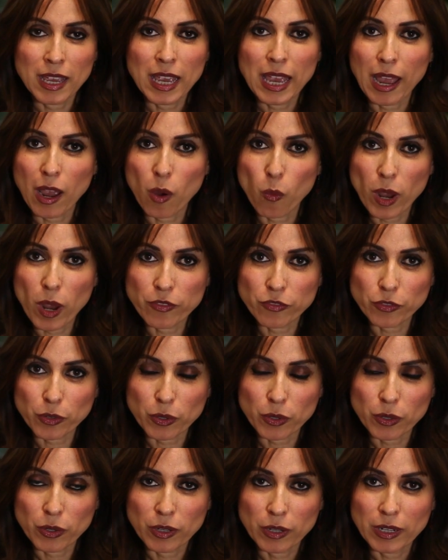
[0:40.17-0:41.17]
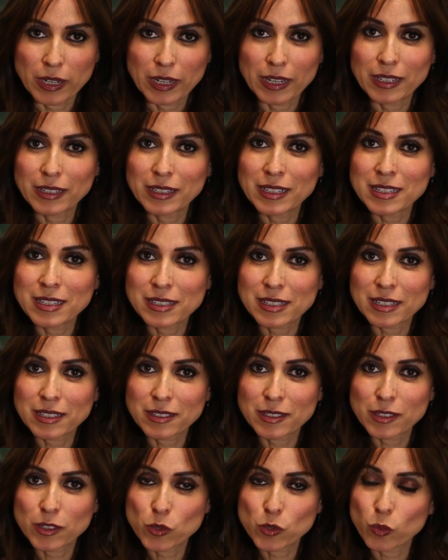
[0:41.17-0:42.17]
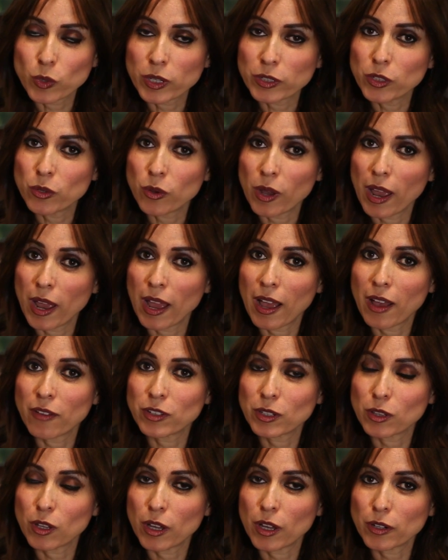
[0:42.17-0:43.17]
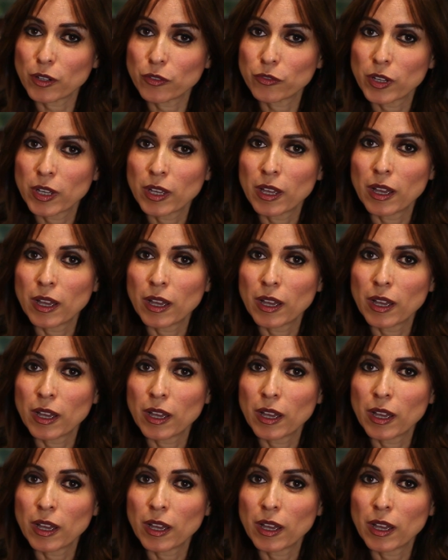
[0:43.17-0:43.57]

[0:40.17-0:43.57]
However, in instances when you have a lot of